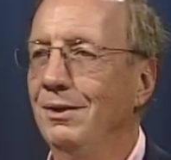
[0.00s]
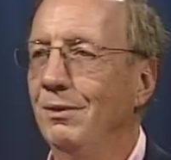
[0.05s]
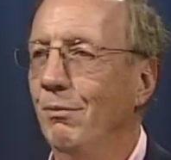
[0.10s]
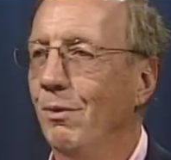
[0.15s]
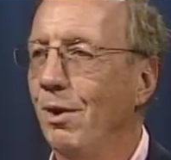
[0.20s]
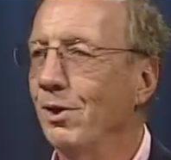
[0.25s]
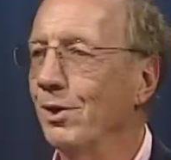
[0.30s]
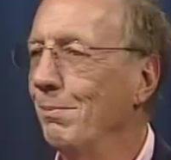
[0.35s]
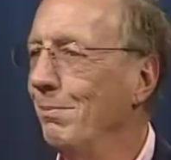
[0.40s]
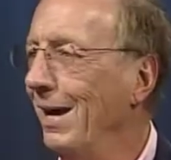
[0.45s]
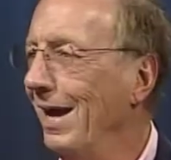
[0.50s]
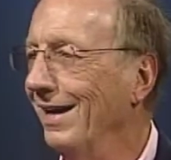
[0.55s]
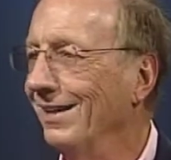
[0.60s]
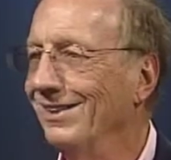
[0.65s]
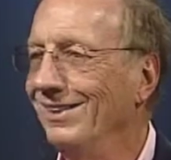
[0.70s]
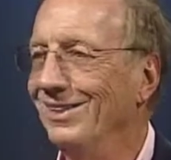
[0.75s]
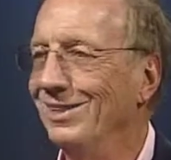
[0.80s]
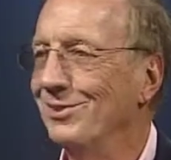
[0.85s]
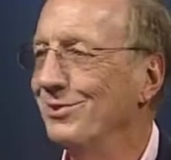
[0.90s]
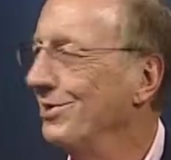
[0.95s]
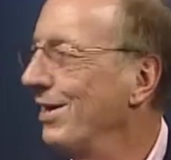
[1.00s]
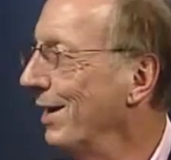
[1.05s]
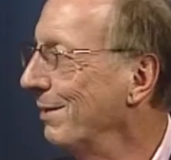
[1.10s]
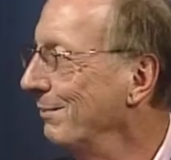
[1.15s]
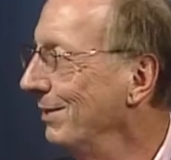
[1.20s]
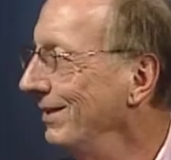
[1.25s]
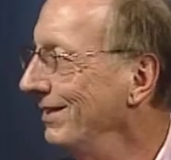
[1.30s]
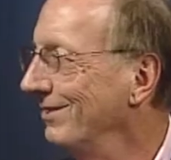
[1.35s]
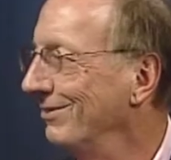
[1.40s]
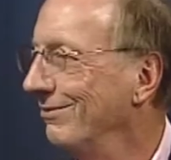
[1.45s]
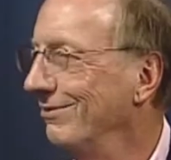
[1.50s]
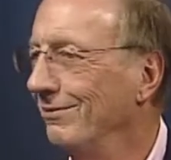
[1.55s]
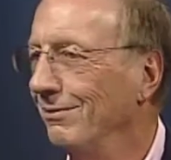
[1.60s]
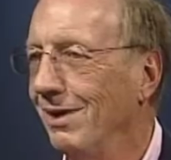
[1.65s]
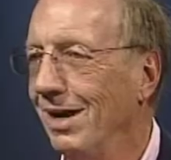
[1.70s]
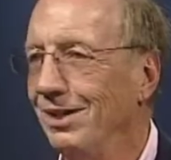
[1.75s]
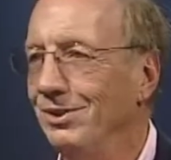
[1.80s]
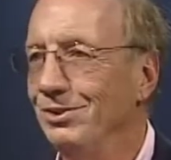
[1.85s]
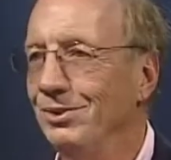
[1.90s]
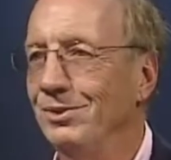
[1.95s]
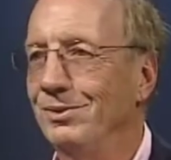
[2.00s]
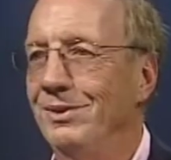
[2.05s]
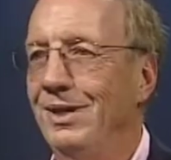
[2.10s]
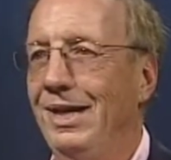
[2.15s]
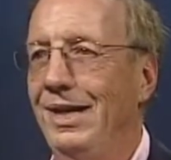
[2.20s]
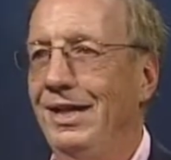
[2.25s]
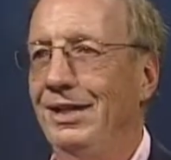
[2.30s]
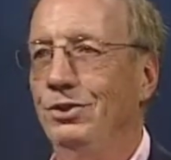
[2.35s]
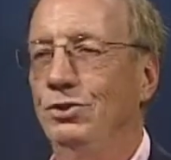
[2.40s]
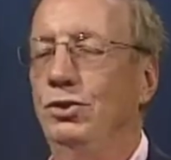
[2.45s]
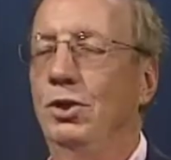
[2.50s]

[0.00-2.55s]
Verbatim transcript: Welcome back to this segment, Roger and